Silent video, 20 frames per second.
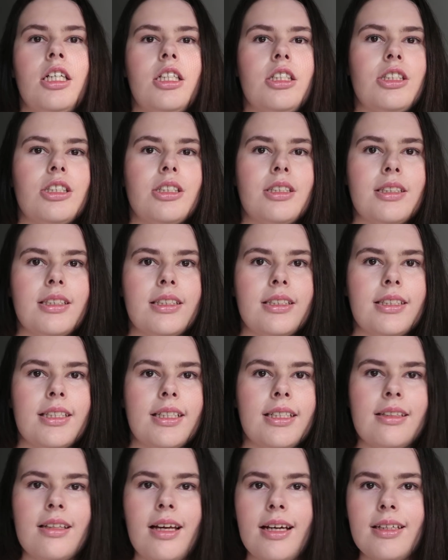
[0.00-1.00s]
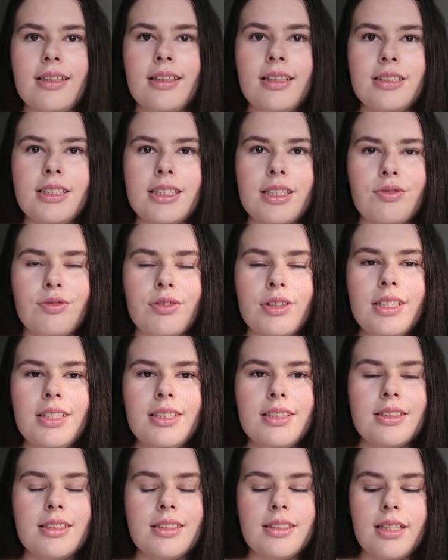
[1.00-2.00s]
just to see like the
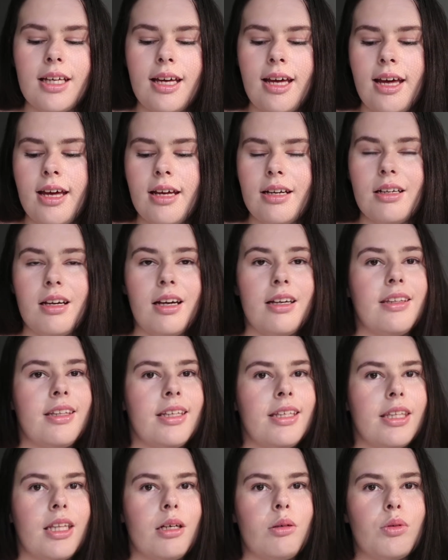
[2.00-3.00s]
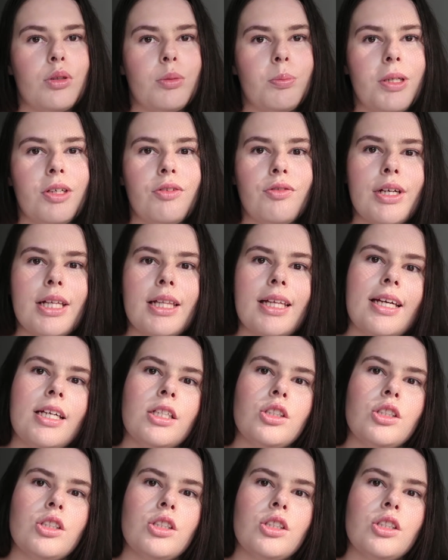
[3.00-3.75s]
difference, and I think that would be really